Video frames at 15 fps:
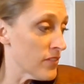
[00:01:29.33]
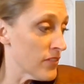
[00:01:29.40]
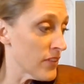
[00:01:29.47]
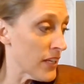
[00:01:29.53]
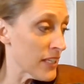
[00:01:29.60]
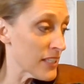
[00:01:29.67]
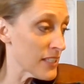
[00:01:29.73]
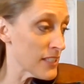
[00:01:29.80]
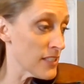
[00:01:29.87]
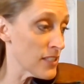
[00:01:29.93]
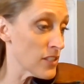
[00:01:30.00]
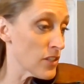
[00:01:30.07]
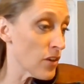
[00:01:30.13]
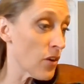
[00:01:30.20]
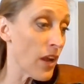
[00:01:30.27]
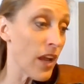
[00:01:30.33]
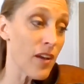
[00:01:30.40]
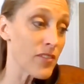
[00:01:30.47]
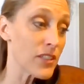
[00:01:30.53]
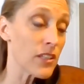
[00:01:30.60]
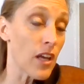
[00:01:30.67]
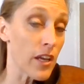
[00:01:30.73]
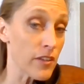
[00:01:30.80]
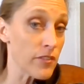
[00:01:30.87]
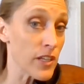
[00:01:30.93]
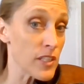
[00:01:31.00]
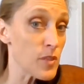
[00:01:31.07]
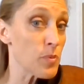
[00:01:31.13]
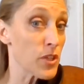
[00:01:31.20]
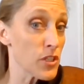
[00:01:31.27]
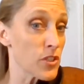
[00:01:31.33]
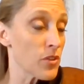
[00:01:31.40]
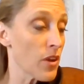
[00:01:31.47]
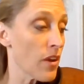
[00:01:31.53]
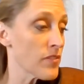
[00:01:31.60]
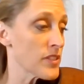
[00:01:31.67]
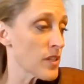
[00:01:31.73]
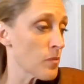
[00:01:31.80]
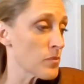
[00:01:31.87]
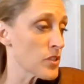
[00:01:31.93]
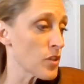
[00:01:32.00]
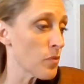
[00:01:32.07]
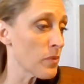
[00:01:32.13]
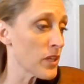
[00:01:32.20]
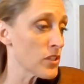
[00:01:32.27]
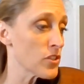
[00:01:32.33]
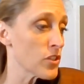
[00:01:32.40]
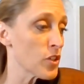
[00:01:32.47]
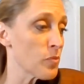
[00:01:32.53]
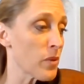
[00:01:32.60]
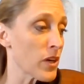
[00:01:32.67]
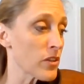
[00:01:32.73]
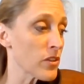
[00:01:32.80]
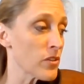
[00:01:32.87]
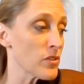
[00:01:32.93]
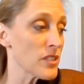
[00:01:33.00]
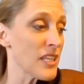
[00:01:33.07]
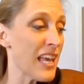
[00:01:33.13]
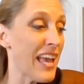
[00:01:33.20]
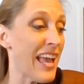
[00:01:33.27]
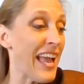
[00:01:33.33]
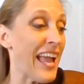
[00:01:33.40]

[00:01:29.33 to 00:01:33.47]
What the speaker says: violins, you don't have a lot of rests, but you do have some, so make sure you mark those.